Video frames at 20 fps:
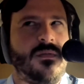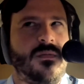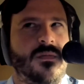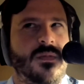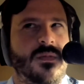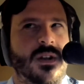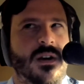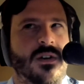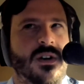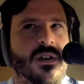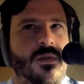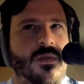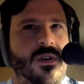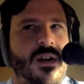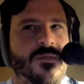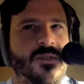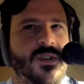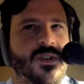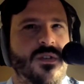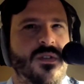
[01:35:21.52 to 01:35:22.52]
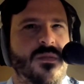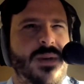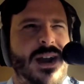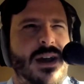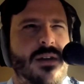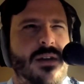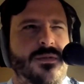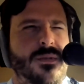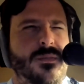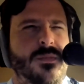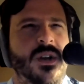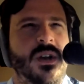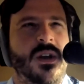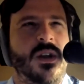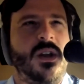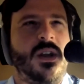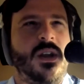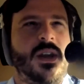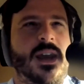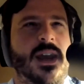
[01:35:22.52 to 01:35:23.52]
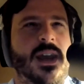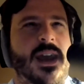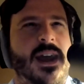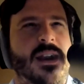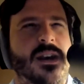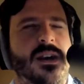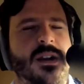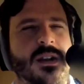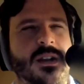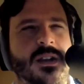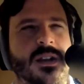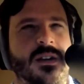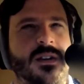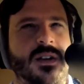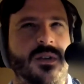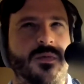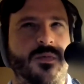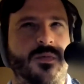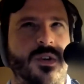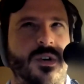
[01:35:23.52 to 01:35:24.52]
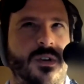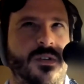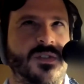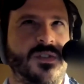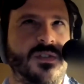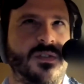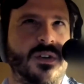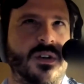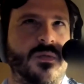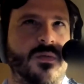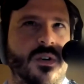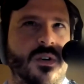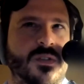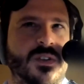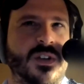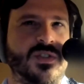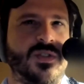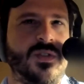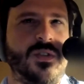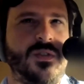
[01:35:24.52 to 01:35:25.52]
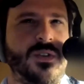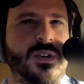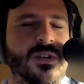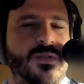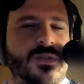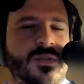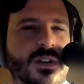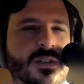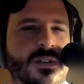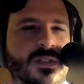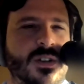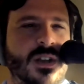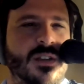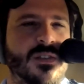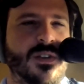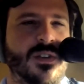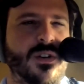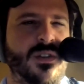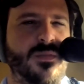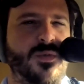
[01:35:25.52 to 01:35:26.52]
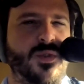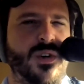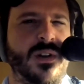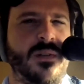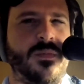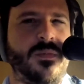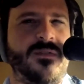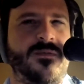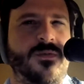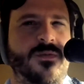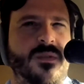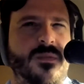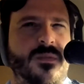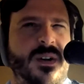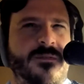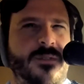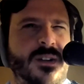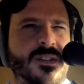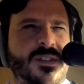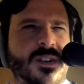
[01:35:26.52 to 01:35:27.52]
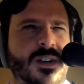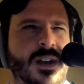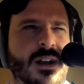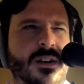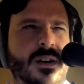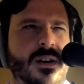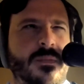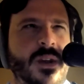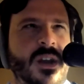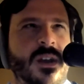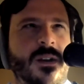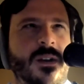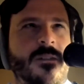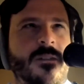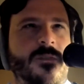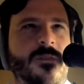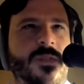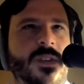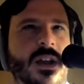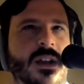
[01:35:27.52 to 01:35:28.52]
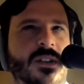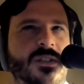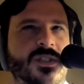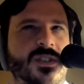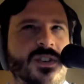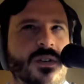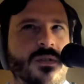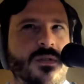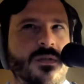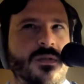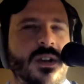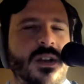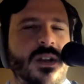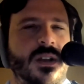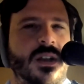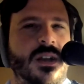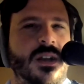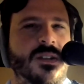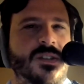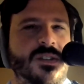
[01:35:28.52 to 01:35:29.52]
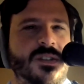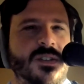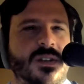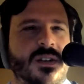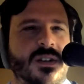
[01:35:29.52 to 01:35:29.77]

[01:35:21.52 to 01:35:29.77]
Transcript: area where you have to go to the bathroom. And it worked. It worked. I certainly used it to get there in the morning before my friends had gotten up. And so it's,